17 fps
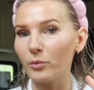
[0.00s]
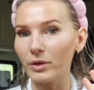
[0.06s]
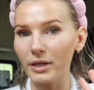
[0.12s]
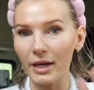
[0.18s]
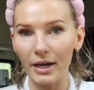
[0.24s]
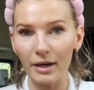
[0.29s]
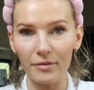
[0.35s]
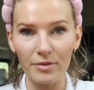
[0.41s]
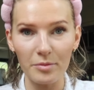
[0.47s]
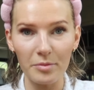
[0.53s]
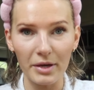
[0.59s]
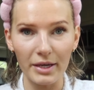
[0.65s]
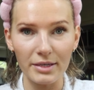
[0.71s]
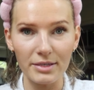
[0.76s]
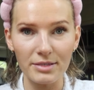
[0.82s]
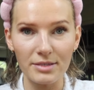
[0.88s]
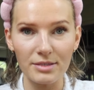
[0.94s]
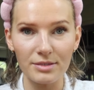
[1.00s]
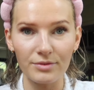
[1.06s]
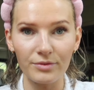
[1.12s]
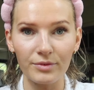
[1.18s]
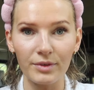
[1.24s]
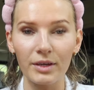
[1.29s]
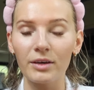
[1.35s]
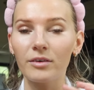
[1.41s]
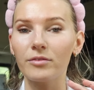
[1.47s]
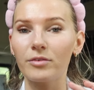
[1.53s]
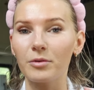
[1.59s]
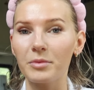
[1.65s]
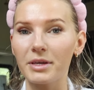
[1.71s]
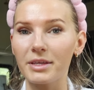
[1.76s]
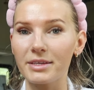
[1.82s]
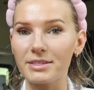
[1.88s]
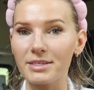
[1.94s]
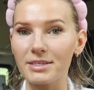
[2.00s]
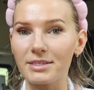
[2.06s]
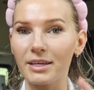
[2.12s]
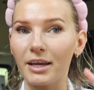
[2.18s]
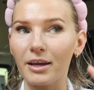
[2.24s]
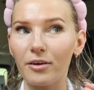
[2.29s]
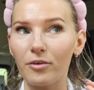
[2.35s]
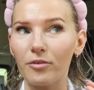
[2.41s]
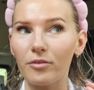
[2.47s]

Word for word: We have the base. For me, this is like